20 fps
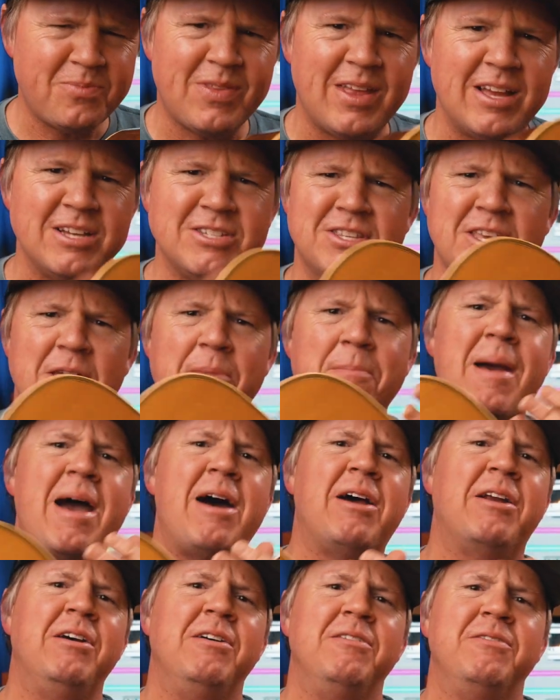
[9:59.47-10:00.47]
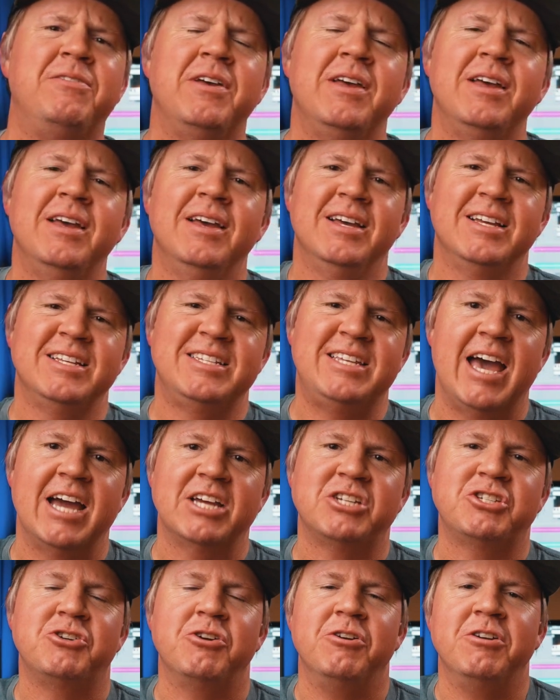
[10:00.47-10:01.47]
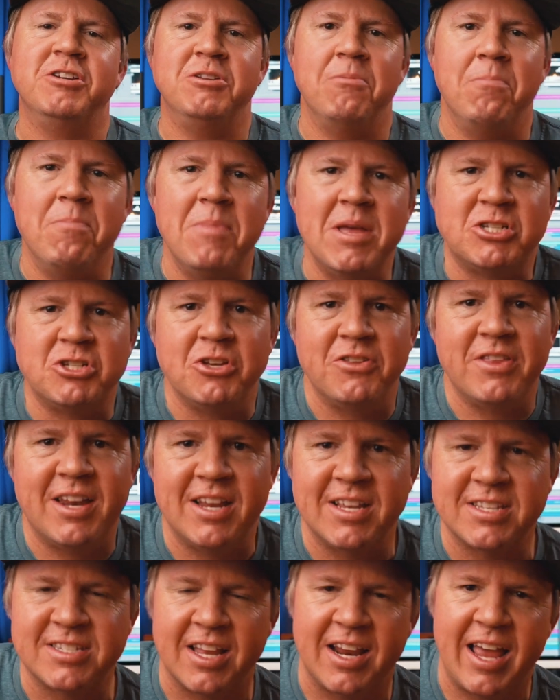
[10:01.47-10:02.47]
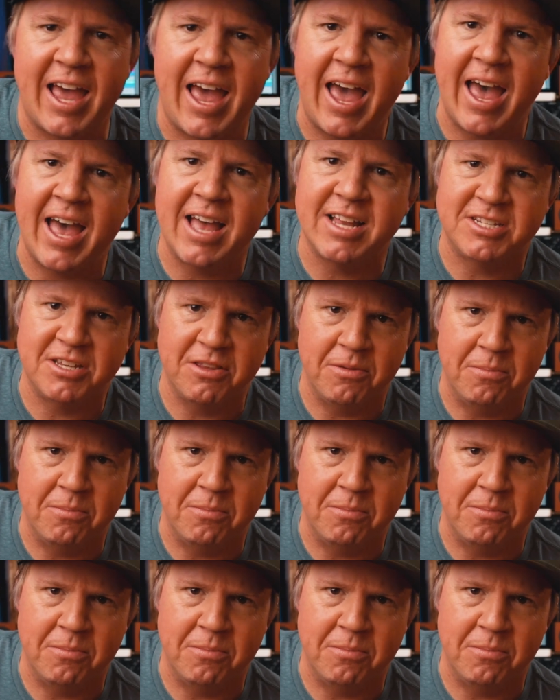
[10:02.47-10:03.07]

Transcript: It's the amount of texture and dimension that it's going to add to the